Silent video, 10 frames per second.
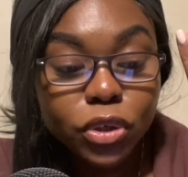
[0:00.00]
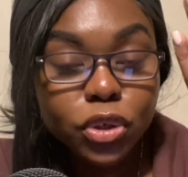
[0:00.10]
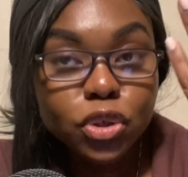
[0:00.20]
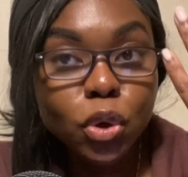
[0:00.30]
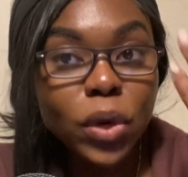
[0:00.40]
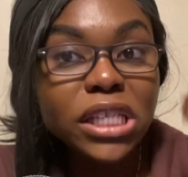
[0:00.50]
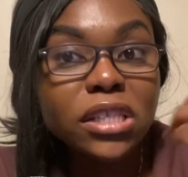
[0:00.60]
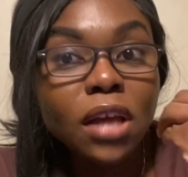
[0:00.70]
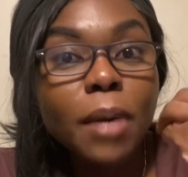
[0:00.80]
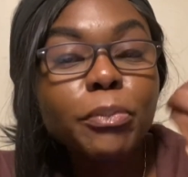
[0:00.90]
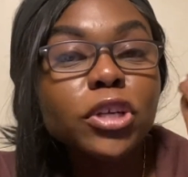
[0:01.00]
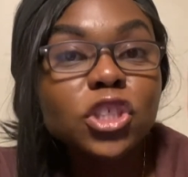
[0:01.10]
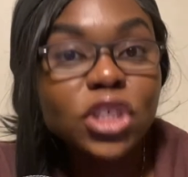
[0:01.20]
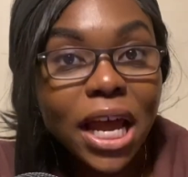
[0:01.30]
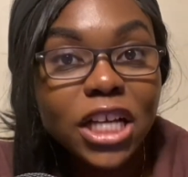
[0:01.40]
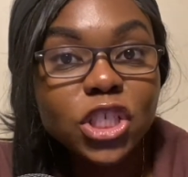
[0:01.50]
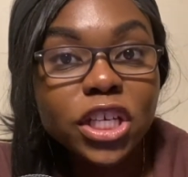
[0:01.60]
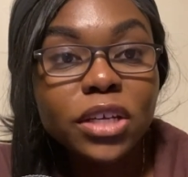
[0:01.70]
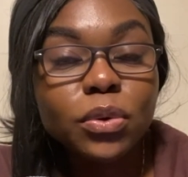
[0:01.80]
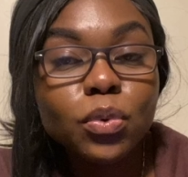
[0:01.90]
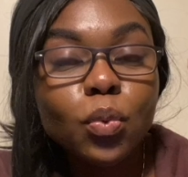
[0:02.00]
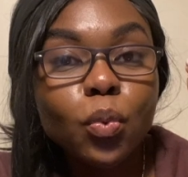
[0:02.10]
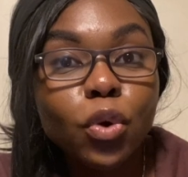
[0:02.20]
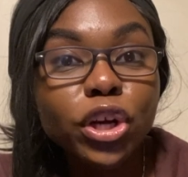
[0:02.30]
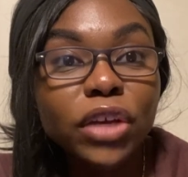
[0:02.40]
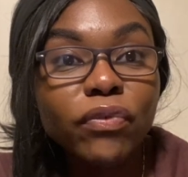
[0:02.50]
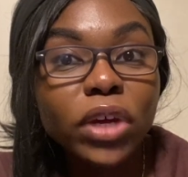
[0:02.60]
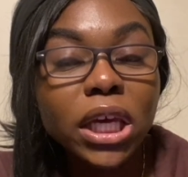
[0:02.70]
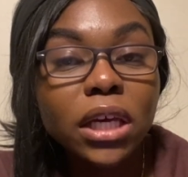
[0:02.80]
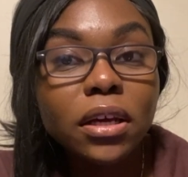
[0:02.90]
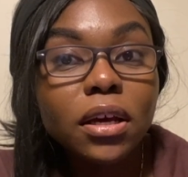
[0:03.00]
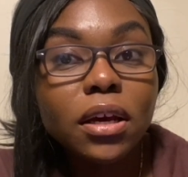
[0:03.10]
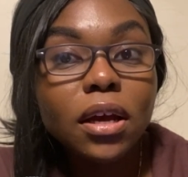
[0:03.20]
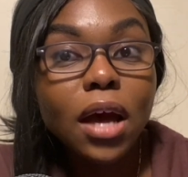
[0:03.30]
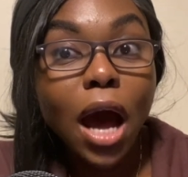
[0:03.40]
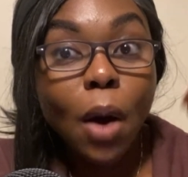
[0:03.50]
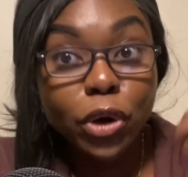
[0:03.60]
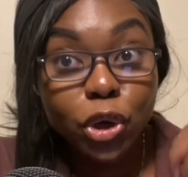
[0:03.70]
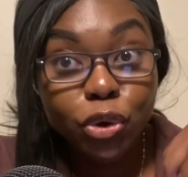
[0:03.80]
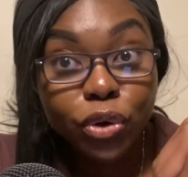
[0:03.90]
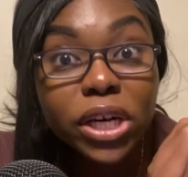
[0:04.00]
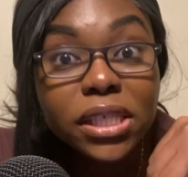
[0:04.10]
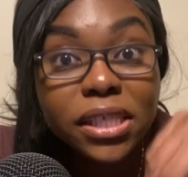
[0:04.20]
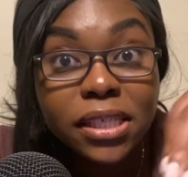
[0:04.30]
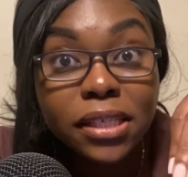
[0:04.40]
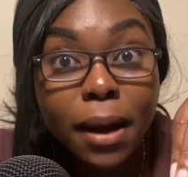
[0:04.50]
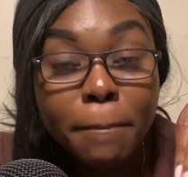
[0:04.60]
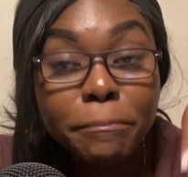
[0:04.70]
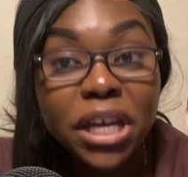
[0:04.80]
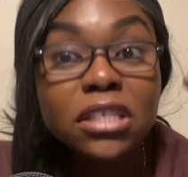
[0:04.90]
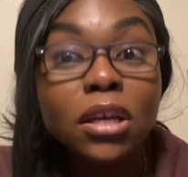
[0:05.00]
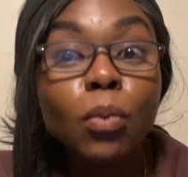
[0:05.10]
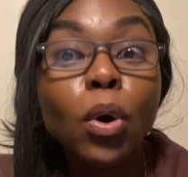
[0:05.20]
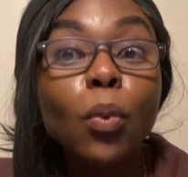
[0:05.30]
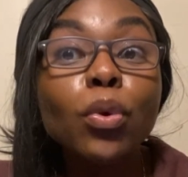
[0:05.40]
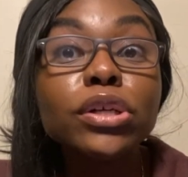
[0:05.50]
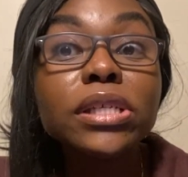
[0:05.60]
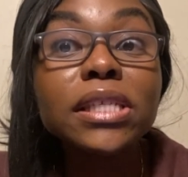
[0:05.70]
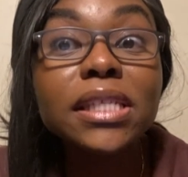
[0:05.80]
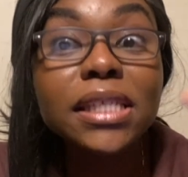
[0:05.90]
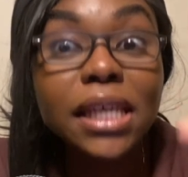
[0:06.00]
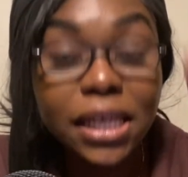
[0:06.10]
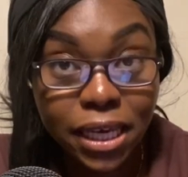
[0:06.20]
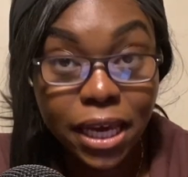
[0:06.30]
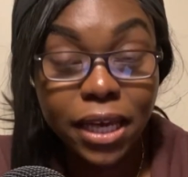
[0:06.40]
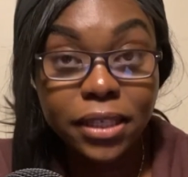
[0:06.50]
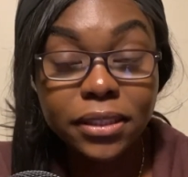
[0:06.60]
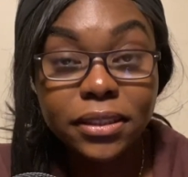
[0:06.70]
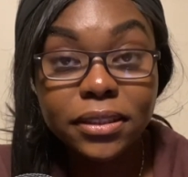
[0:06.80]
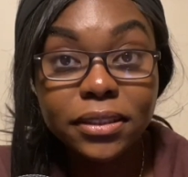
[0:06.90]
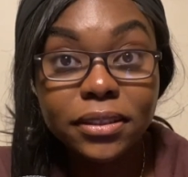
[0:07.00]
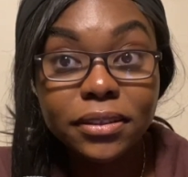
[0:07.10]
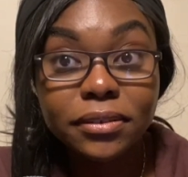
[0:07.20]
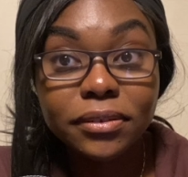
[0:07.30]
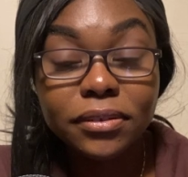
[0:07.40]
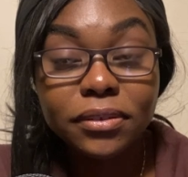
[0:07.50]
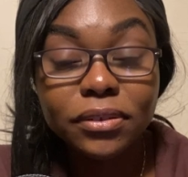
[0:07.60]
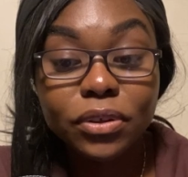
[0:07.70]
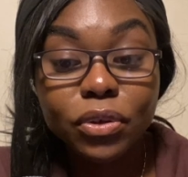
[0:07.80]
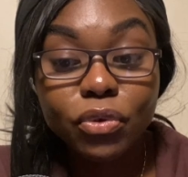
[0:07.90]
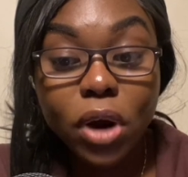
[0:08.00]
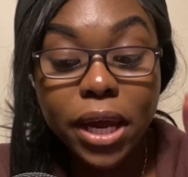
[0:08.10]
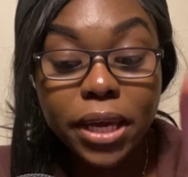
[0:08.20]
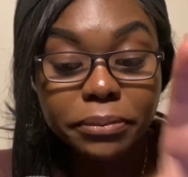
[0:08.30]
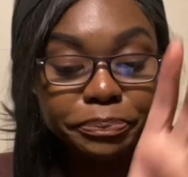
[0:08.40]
So it's not projection. We're giving our criticism based on what we're seeing, right?